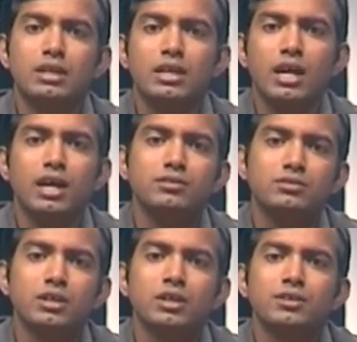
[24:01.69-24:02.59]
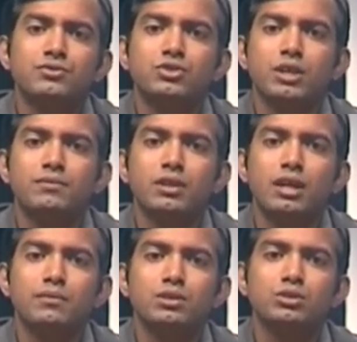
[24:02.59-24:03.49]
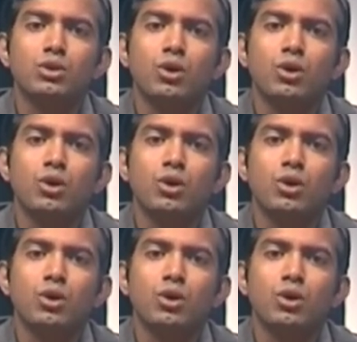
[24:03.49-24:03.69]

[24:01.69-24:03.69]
enhance safety levels,